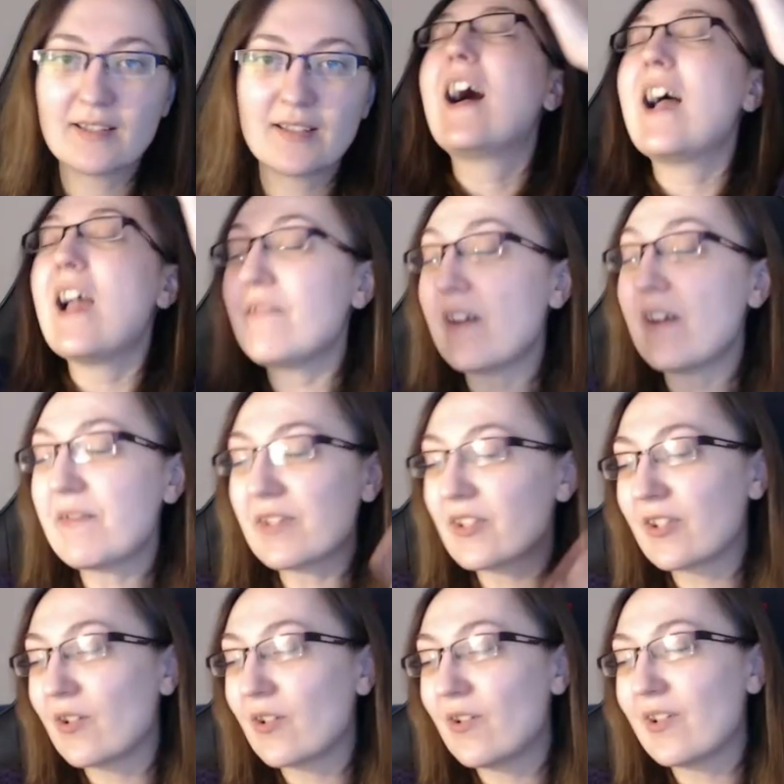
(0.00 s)
If I was
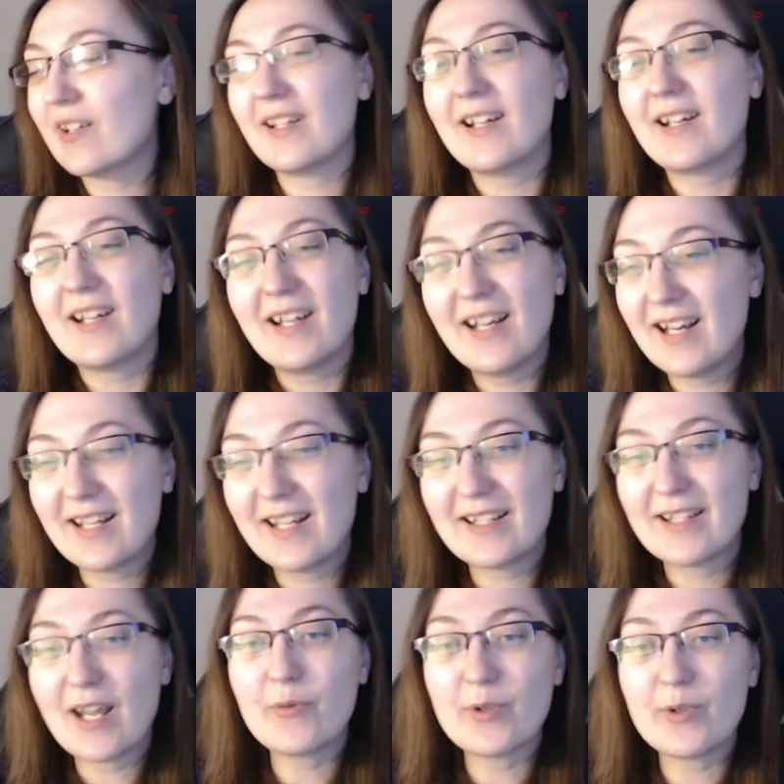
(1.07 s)
Kun,
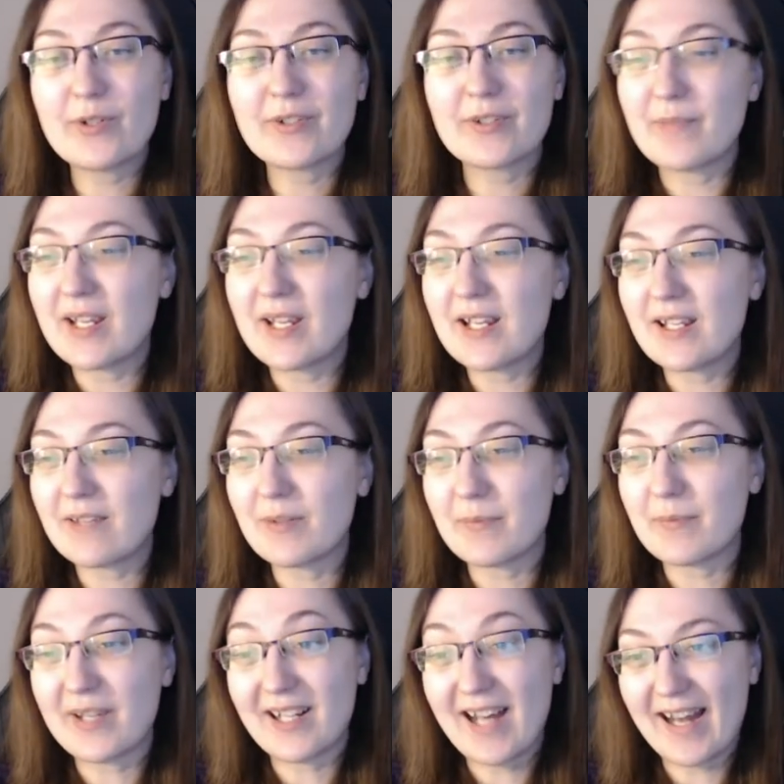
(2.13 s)
they would be giving
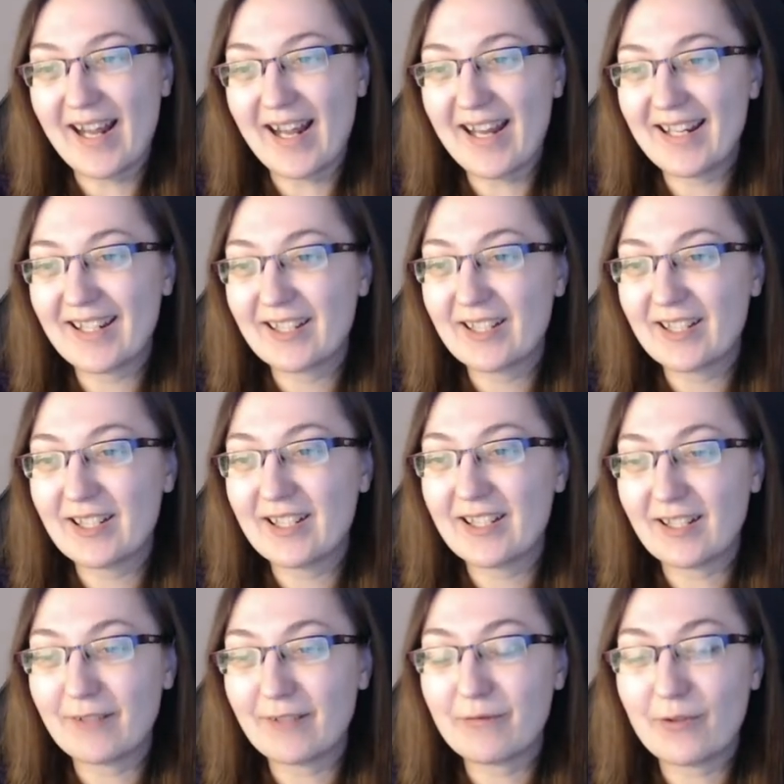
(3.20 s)
me a headache.
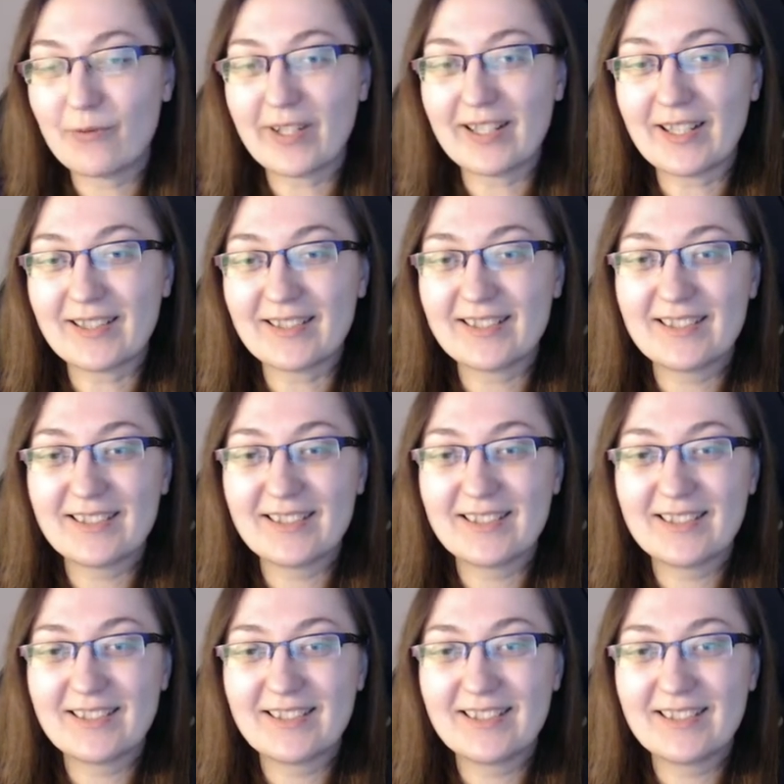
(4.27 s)
Like for real.
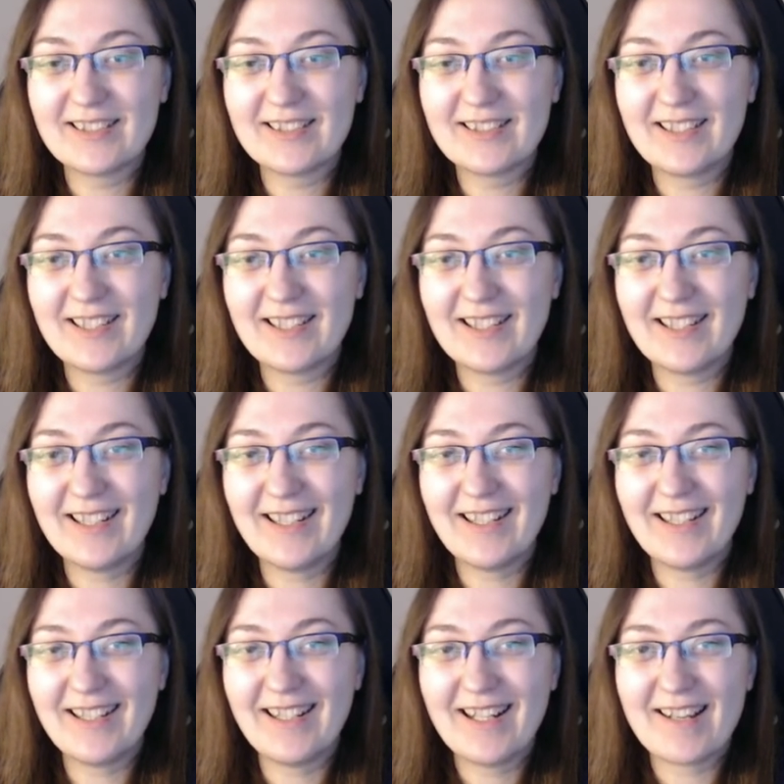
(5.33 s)
It's
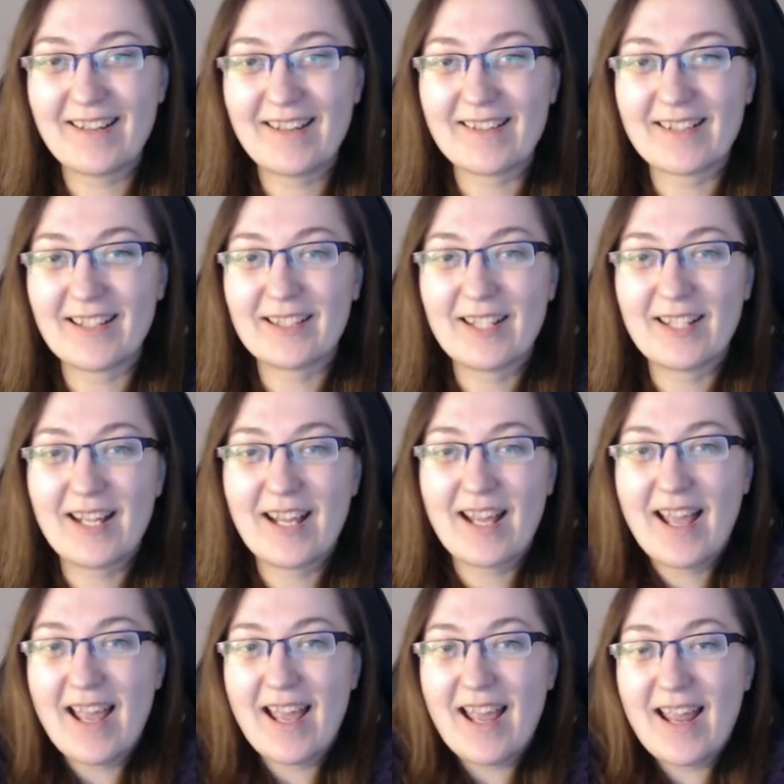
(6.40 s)
like,
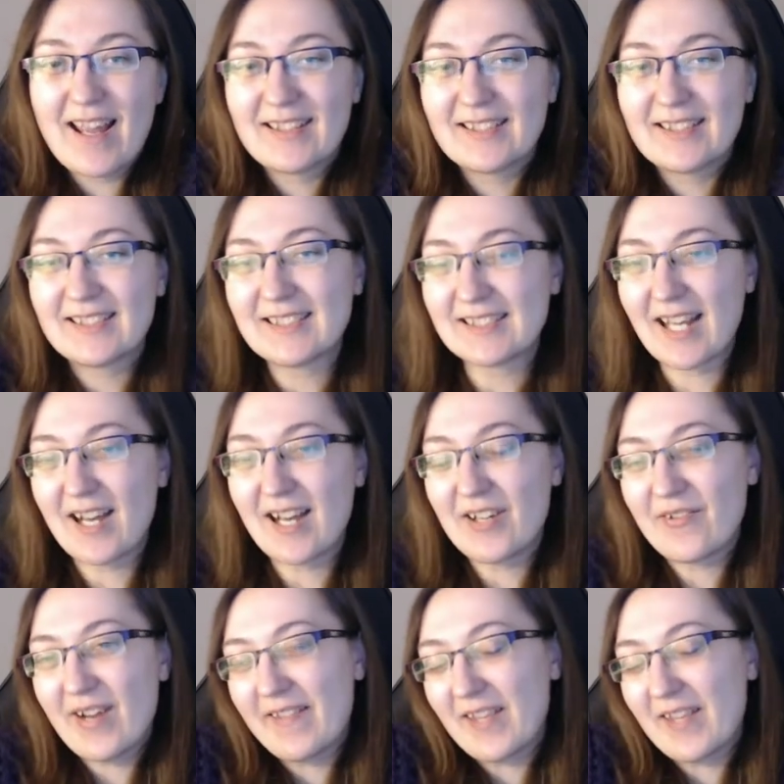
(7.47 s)
can't do
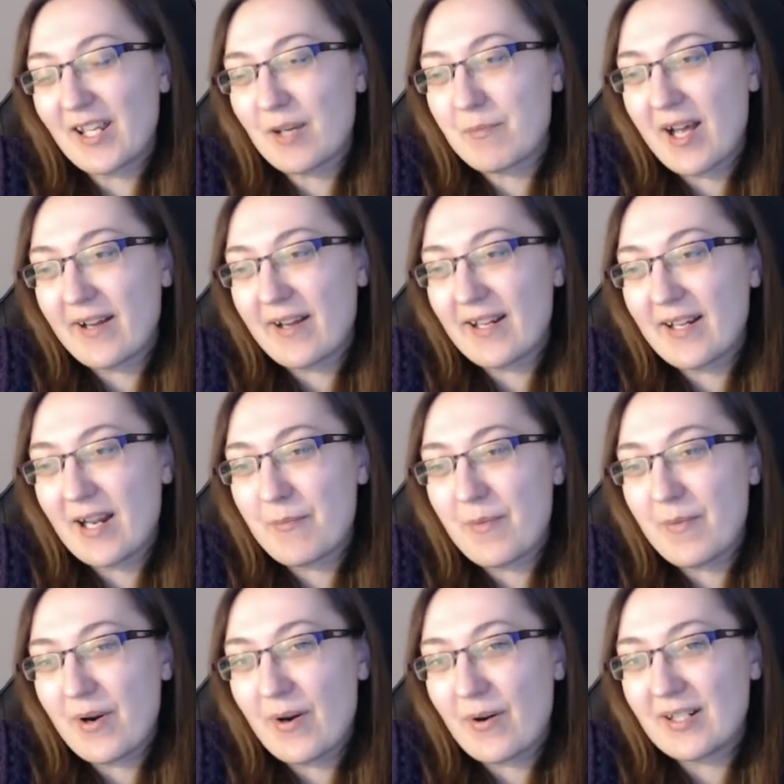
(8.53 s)
anything about it
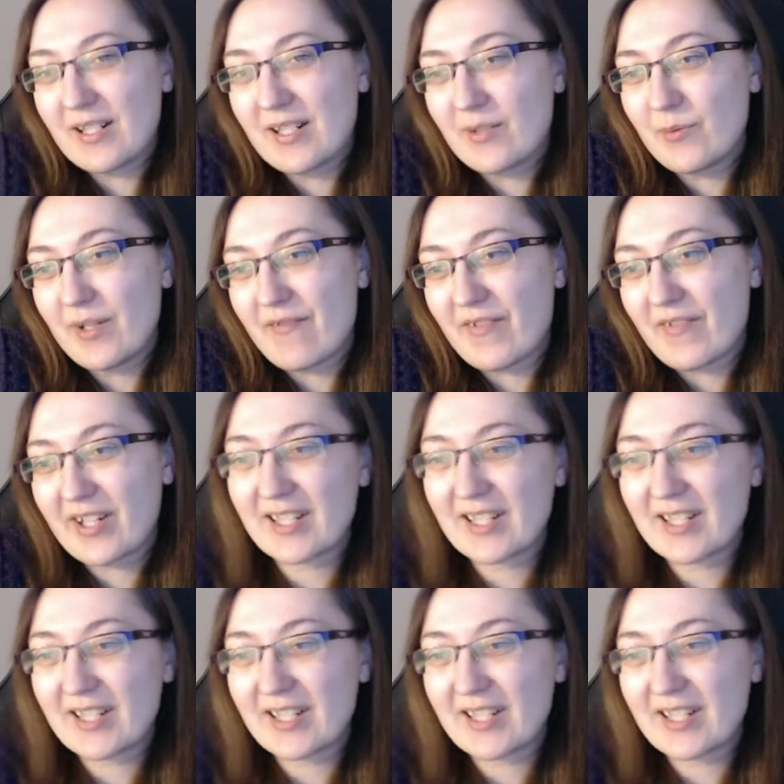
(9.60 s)
anymore. Whatever.